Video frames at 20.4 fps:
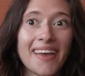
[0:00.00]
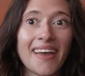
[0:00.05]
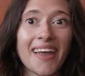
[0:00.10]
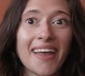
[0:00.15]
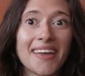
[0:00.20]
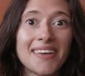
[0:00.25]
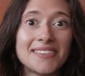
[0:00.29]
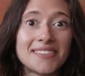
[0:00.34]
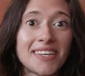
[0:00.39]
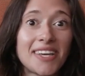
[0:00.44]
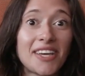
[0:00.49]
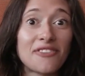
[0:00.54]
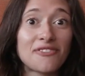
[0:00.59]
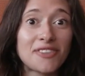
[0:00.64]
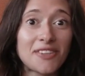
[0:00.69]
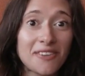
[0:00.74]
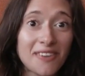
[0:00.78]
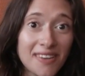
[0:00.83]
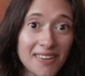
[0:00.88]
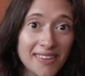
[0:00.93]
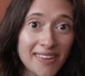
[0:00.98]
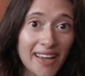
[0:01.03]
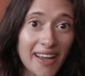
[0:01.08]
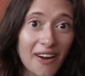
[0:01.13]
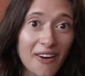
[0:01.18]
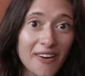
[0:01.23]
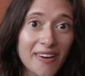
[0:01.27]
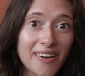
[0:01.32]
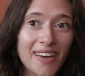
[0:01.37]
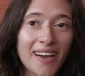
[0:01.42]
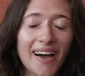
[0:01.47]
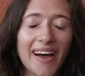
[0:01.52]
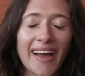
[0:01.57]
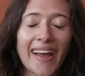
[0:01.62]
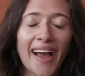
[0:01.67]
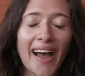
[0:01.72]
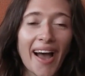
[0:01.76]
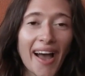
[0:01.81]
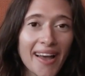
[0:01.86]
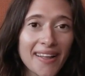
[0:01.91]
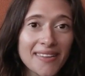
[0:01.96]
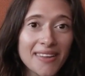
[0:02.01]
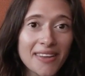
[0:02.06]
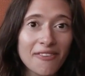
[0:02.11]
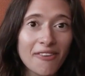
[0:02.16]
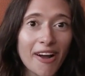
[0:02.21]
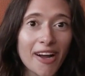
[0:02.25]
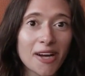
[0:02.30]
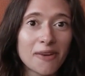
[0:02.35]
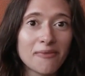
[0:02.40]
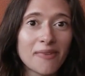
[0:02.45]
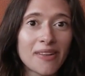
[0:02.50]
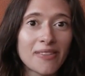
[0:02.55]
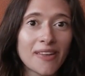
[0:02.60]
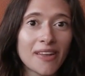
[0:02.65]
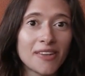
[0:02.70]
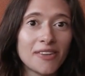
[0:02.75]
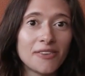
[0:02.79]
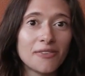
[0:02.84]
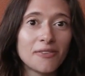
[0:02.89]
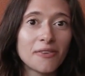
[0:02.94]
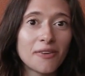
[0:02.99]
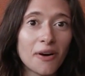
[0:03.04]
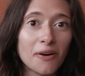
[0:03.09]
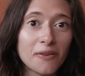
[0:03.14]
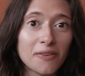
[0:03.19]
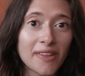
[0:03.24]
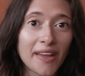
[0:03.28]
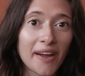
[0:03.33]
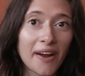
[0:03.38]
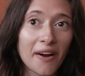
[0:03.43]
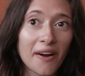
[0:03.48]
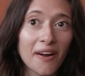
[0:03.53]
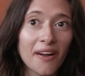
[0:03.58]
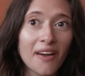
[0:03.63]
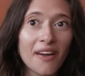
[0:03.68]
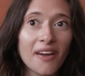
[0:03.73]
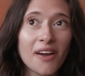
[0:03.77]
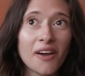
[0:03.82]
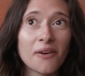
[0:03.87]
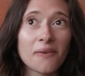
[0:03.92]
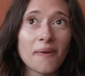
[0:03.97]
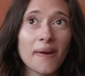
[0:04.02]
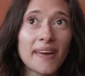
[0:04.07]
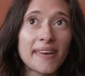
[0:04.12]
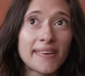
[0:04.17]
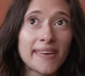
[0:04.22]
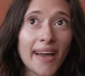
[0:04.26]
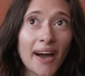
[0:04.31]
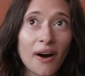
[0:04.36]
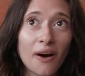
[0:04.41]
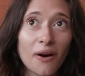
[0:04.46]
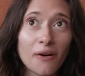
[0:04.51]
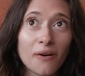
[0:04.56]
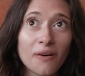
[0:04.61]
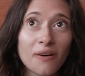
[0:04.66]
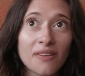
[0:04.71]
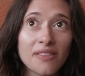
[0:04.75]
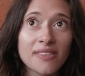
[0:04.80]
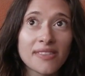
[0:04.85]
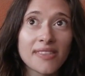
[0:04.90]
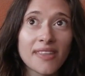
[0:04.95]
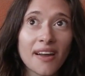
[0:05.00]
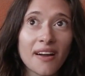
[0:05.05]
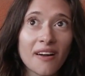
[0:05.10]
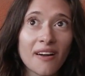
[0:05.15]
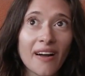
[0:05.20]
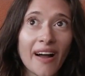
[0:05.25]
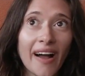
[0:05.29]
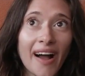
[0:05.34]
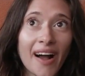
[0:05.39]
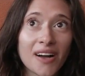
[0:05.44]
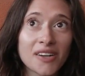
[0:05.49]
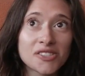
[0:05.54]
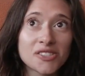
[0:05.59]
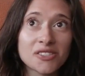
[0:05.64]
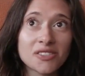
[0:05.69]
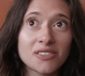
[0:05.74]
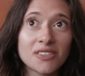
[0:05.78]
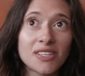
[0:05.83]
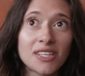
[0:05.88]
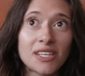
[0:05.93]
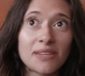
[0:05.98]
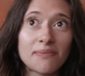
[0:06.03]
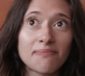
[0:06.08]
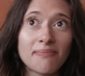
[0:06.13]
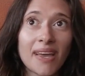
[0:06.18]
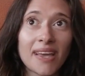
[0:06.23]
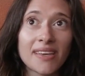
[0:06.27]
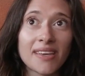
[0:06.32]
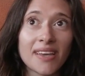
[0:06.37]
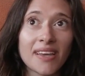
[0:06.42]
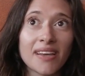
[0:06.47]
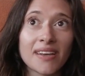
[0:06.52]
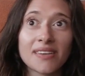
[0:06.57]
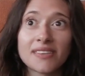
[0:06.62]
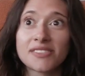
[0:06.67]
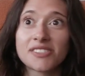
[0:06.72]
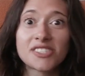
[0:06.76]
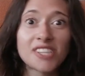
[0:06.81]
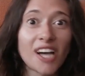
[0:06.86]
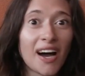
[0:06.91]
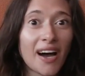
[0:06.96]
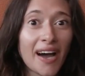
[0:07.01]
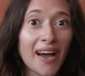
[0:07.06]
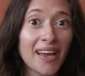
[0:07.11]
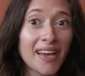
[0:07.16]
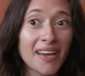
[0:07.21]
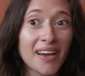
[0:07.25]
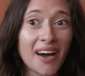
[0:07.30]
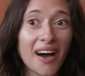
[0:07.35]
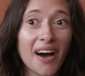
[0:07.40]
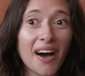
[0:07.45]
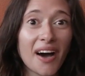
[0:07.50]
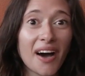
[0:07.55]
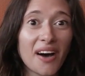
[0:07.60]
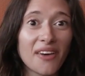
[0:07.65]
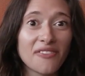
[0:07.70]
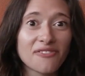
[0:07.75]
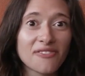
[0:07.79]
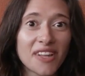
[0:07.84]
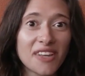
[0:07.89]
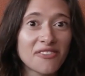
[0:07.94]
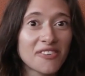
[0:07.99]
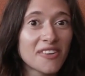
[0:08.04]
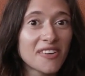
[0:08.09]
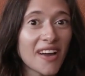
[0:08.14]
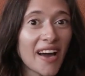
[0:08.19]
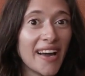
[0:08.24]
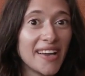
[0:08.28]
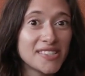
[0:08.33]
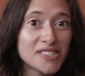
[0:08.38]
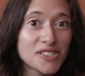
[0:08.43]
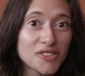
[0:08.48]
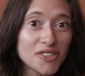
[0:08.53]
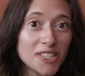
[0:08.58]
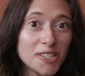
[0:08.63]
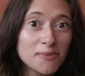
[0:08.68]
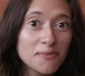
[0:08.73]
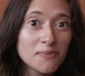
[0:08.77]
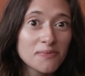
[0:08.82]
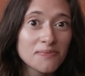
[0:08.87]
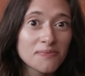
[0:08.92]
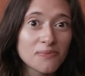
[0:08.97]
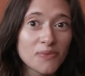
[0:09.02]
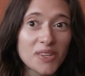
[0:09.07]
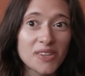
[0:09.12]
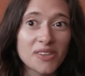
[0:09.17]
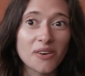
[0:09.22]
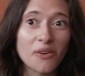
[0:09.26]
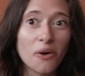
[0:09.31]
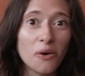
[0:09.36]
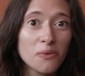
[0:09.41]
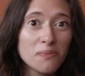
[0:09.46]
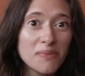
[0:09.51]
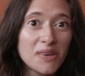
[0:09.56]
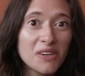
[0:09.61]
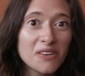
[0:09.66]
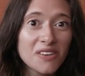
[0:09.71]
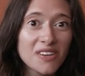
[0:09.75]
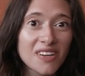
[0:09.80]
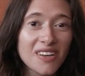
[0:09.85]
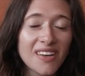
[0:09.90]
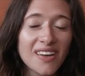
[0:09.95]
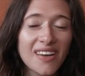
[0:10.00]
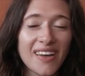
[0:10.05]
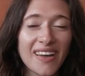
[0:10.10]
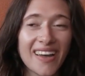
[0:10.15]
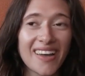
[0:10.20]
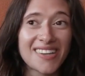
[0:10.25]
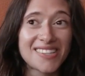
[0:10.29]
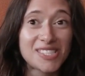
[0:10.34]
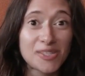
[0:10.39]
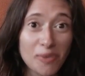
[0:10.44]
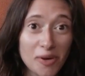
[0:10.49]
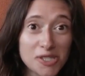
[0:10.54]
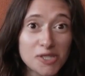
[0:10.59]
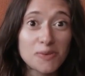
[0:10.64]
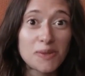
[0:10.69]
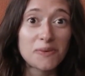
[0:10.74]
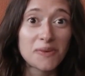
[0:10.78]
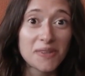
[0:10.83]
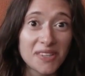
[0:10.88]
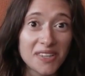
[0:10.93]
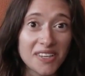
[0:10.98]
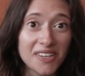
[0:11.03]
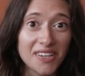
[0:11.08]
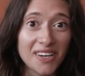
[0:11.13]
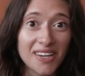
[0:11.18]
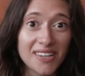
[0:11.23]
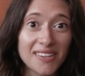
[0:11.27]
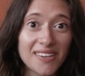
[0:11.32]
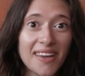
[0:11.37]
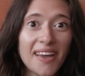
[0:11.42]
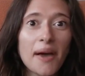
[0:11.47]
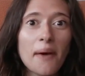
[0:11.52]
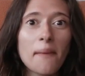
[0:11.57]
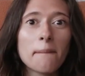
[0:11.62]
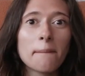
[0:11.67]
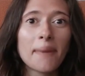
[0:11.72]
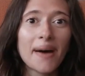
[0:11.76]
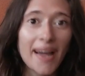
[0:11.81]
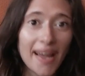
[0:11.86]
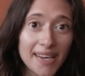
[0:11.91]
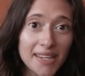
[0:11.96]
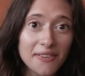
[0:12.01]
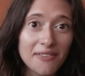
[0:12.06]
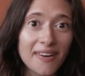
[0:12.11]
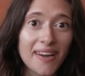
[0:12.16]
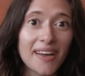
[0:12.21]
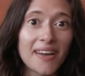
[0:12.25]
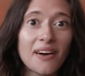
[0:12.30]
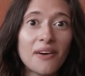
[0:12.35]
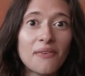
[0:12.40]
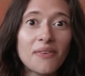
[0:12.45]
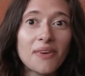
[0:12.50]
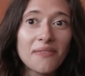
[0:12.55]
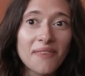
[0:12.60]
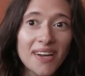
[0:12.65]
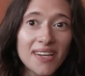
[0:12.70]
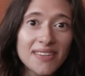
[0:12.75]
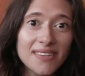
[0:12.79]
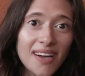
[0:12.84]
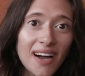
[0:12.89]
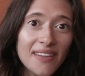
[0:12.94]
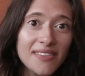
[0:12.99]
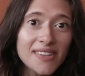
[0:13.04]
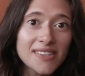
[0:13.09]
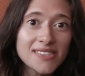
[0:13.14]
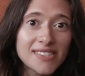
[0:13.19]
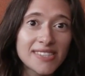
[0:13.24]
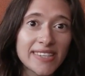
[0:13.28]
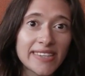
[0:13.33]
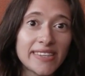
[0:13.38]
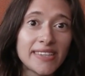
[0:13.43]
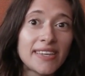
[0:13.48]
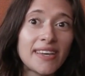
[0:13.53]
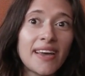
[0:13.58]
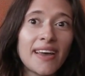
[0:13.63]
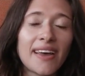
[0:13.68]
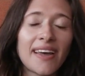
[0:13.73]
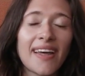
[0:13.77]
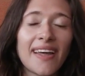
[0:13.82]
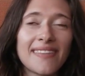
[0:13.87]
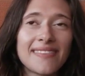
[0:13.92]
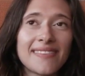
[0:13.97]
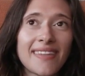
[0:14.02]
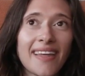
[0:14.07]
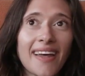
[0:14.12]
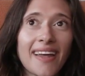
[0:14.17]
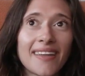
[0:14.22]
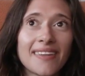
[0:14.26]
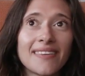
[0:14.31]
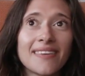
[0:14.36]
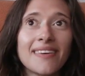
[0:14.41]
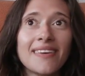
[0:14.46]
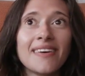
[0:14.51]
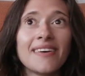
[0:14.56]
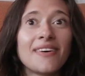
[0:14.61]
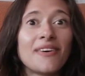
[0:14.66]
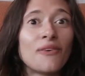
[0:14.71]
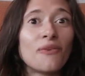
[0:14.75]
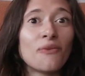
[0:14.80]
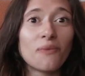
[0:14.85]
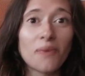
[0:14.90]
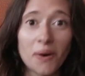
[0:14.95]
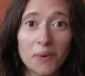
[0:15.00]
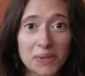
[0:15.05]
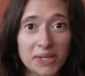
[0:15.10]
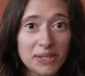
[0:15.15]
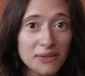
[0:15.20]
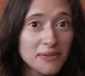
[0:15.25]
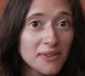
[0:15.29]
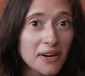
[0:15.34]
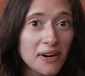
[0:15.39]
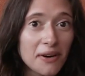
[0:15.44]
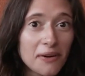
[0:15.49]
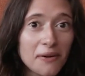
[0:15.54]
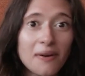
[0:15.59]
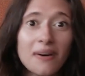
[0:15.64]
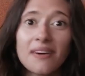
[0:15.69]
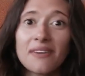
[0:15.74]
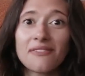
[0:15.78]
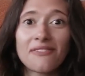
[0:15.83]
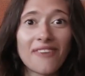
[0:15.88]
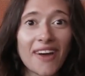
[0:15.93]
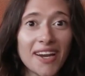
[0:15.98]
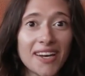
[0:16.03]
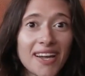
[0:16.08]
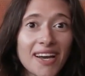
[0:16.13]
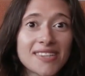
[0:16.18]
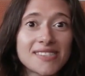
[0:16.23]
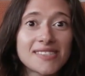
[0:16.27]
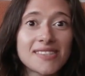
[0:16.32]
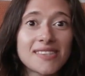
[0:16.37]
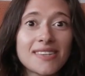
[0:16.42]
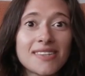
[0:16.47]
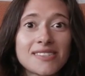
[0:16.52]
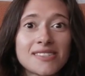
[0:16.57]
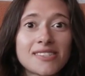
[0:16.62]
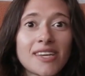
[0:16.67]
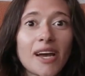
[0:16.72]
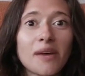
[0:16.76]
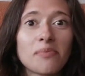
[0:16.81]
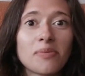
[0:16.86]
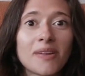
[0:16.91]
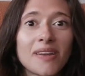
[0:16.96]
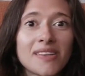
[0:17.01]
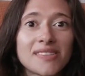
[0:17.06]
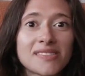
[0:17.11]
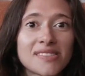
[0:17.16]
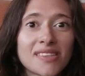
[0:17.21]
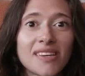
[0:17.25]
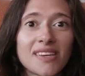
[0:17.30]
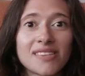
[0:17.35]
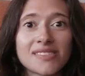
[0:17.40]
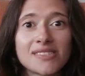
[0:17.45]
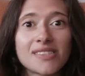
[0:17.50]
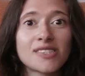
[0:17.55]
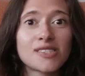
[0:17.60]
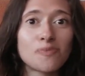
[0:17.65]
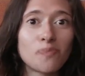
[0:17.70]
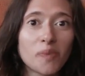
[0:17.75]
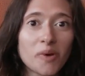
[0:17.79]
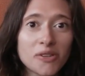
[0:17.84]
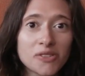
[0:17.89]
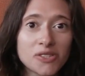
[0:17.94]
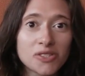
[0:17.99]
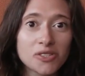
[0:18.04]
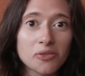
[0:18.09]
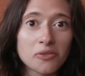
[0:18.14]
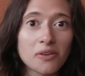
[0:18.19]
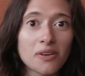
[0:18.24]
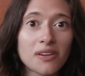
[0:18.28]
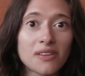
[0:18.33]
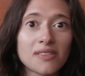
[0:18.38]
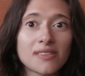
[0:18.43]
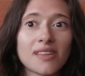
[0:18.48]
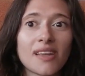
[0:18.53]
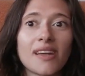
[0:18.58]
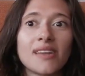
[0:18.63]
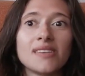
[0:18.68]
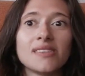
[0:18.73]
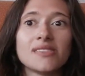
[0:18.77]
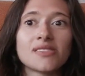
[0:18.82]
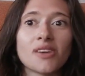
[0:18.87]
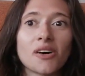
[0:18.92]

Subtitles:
And if you're in the area, I highly recommend that you go there. Right now, they're actually making chai flavored ice cream with oat milk, and it's supposed to be really good. But anyway, we went and got the tea, and then, what would you know, right next to this chai place is this bookstore that is